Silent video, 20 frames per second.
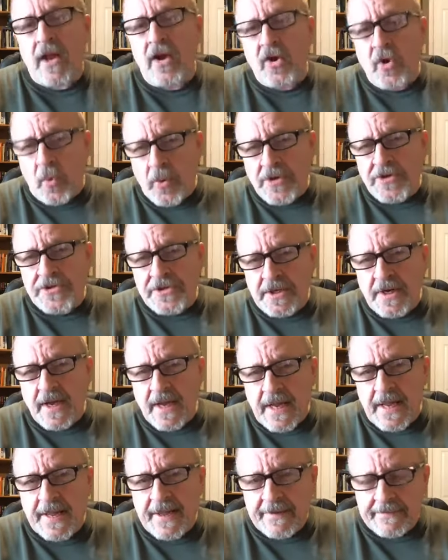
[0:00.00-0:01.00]
question
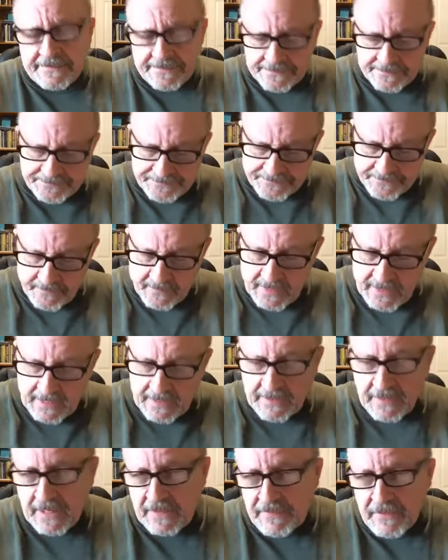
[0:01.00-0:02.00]
I have
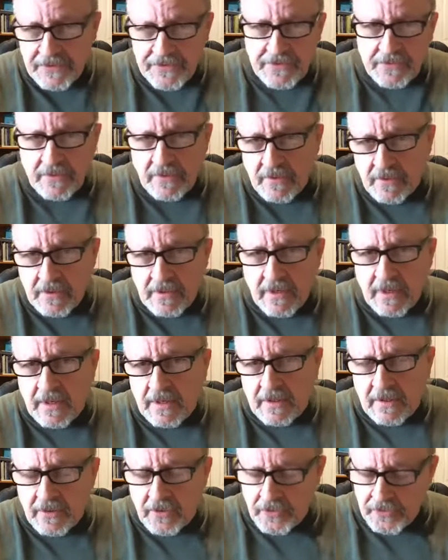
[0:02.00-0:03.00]
in this
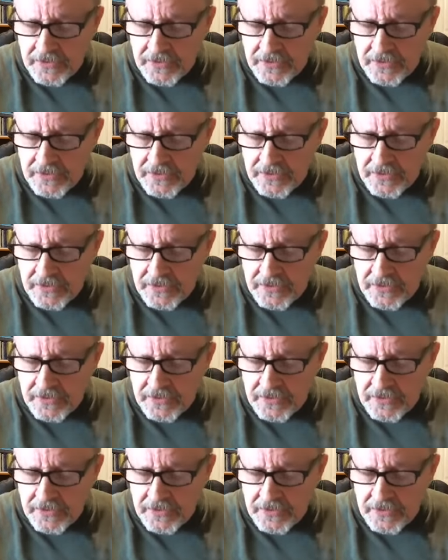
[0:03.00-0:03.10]
little